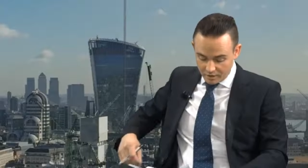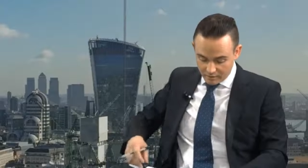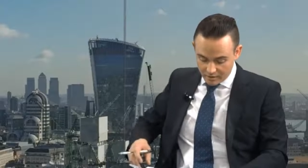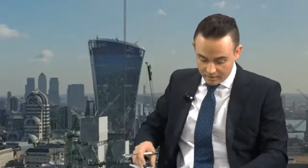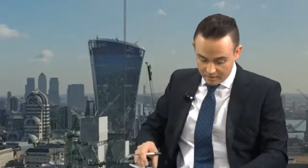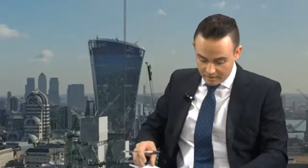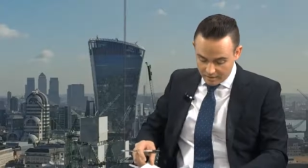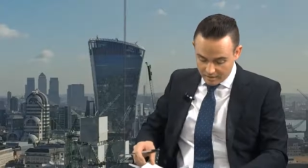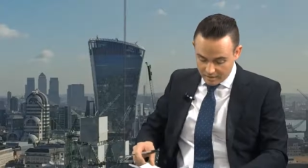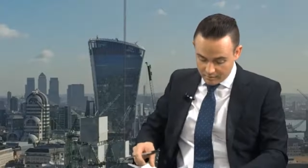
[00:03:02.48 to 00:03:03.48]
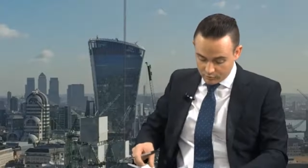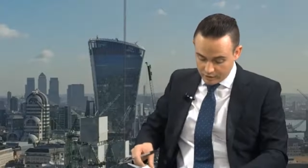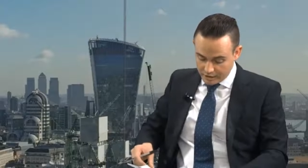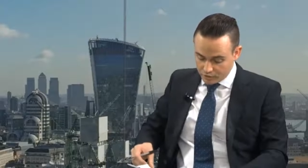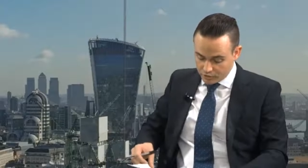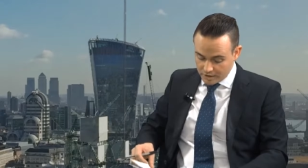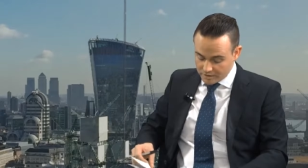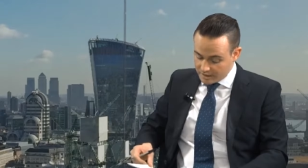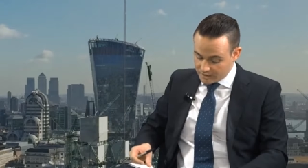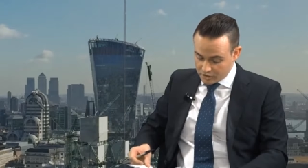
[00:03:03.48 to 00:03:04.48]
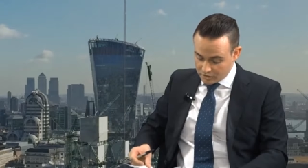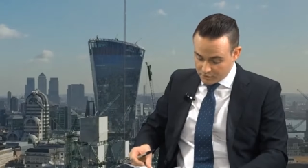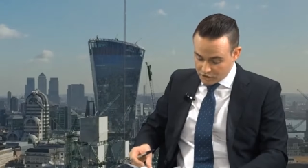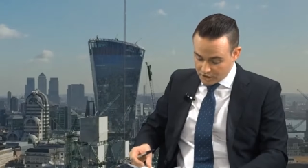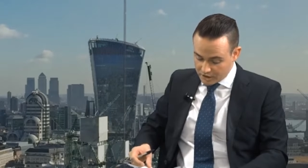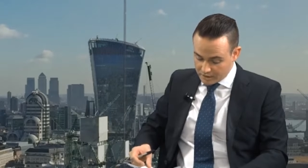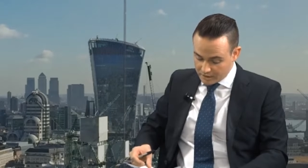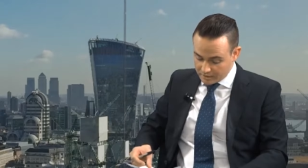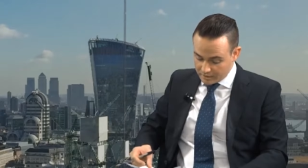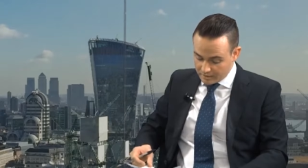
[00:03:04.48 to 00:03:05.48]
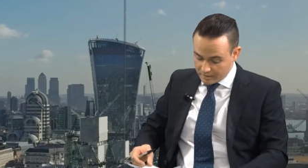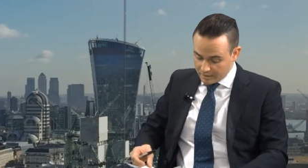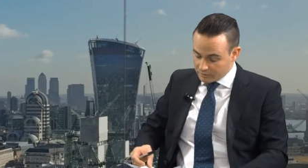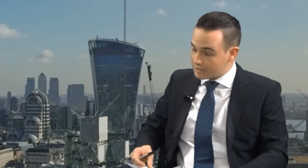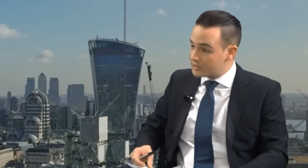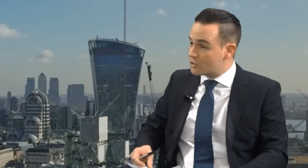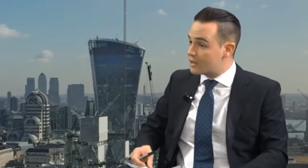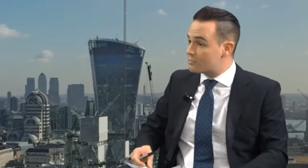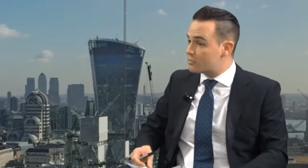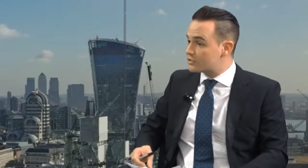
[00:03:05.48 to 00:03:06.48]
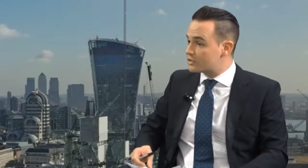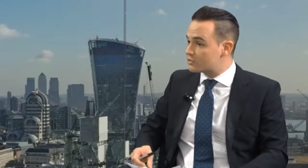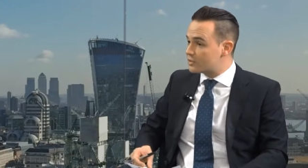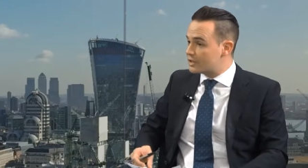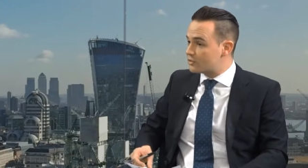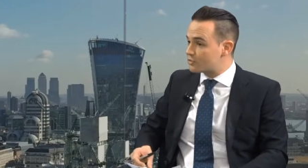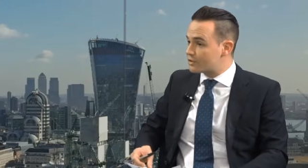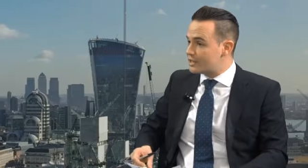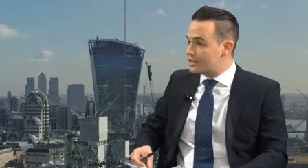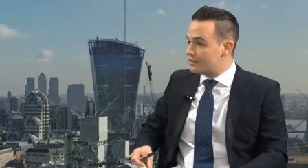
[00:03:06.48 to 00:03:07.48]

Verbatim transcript: you've had a, a couple of really good years. Last year in particular, uh, revenue up, what was it, 23%